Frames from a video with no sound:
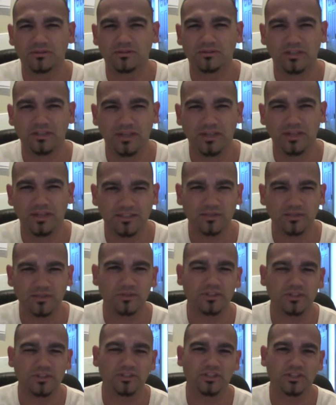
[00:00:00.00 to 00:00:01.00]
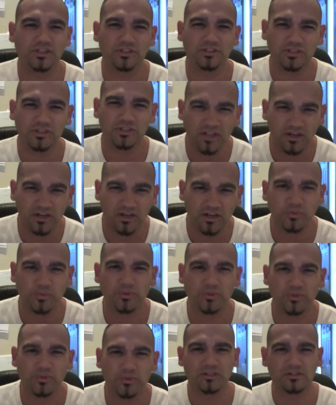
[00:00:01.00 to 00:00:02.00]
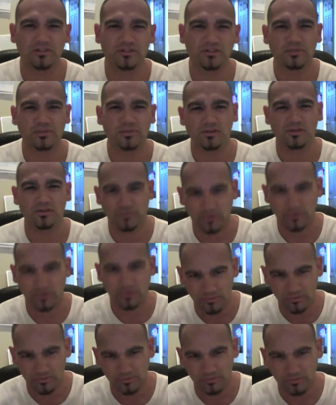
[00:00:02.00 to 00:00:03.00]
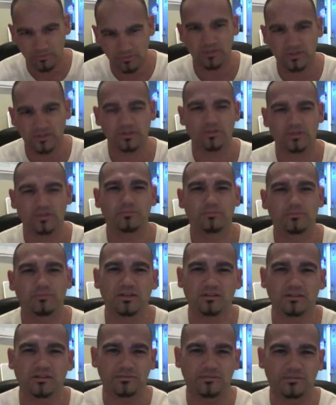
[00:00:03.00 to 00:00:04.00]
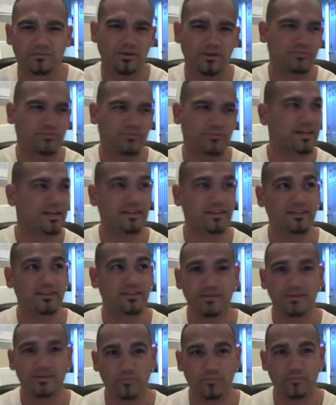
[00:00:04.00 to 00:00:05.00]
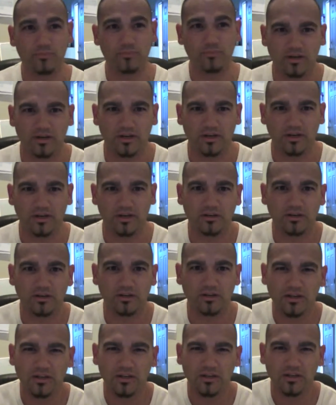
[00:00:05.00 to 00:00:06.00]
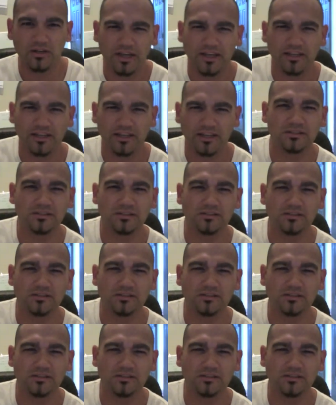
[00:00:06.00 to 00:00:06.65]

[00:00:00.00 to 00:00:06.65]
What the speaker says: connecting with each other, sharing with each other, being vulnerable with each other, being afraid them with one another. And